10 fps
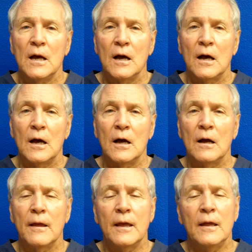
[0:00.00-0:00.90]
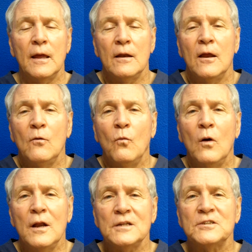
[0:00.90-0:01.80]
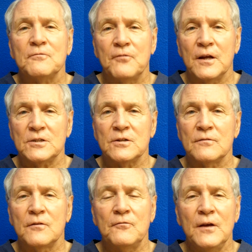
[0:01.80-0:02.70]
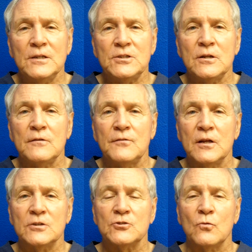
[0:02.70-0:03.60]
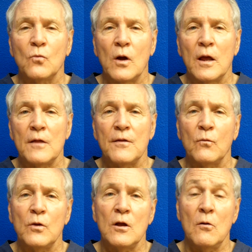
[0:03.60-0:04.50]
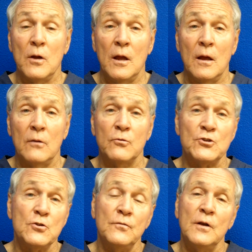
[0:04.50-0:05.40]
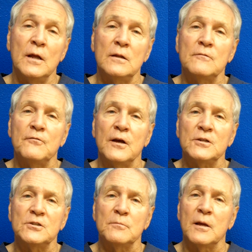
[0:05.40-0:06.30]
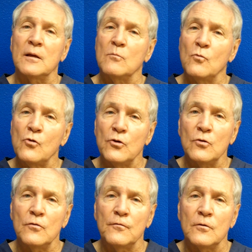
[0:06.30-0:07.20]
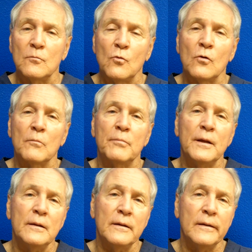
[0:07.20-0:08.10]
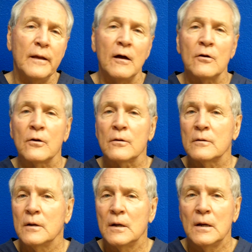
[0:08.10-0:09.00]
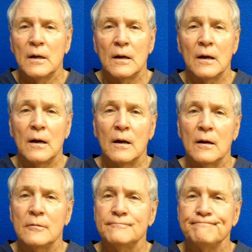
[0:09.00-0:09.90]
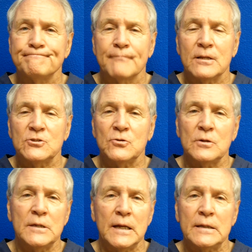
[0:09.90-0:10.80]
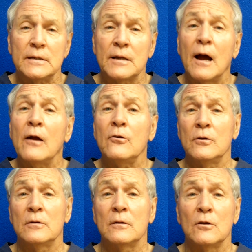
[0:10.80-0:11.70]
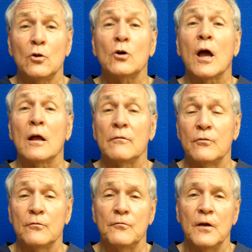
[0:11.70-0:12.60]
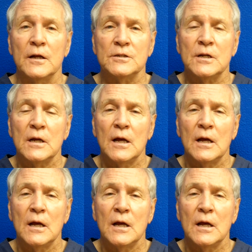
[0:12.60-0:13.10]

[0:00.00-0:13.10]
And what is a facelift? A facelift is a way that we go ahead, rejuvenate the face to make it more youthful, more appealing, younger, and sort of take the tired look out of your face.